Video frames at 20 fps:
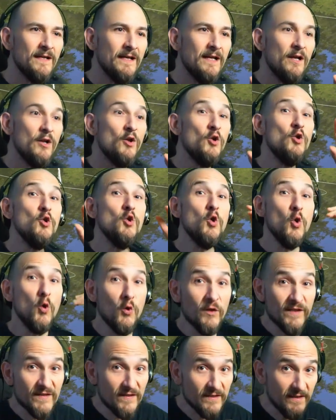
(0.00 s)
so
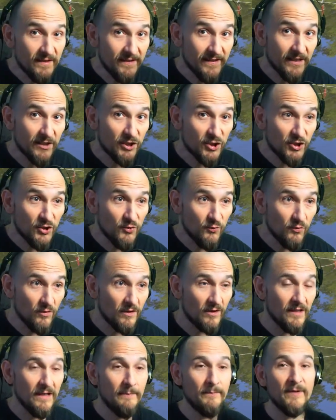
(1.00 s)
until then we can
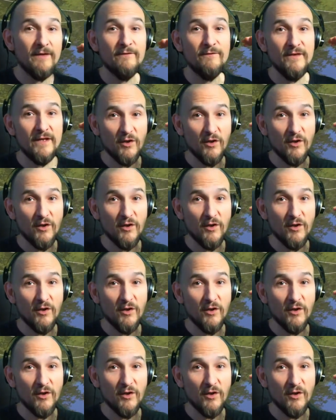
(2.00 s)
still wait.